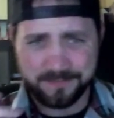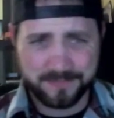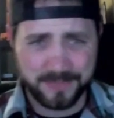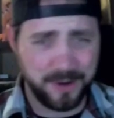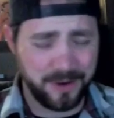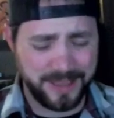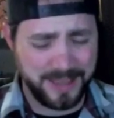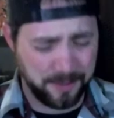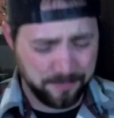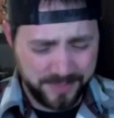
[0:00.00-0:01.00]
Oh
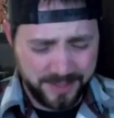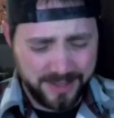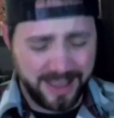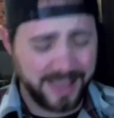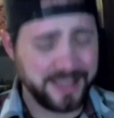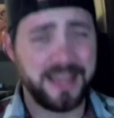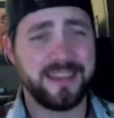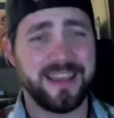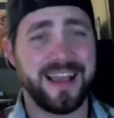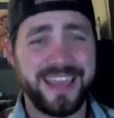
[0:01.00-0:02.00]
yeah, I
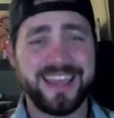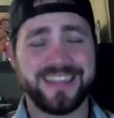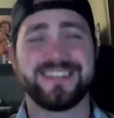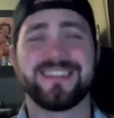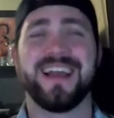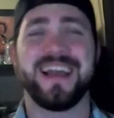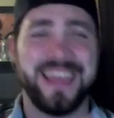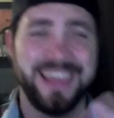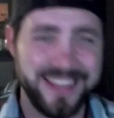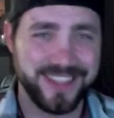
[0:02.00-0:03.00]
can't
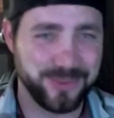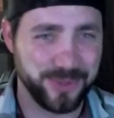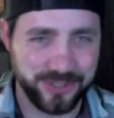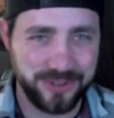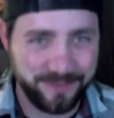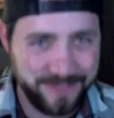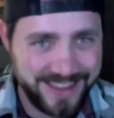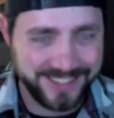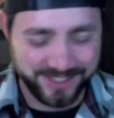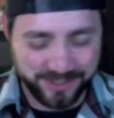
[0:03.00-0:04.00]
hit this with a straight
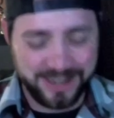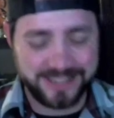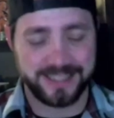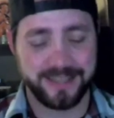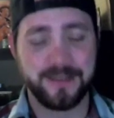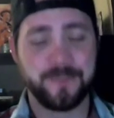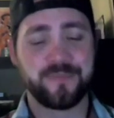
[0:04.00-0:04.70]
face. It's crazy.